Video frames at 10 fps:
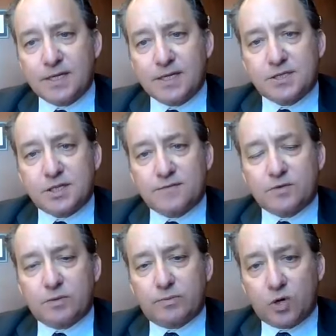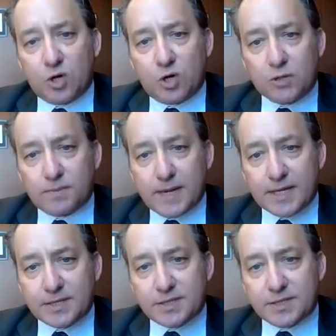is to give you a broad
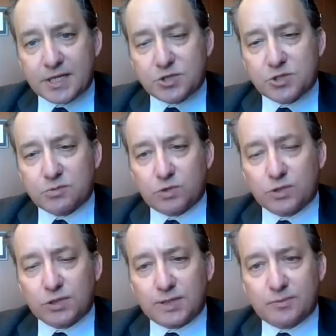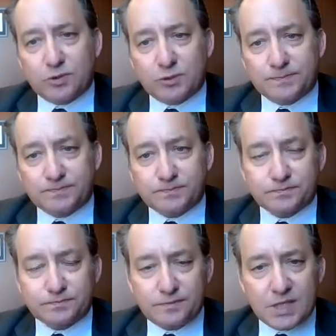base, and that's the word liberal
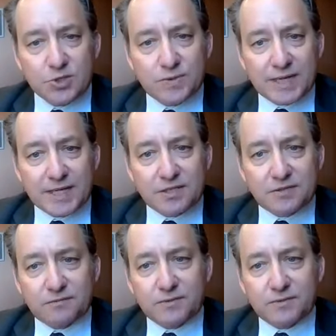is related to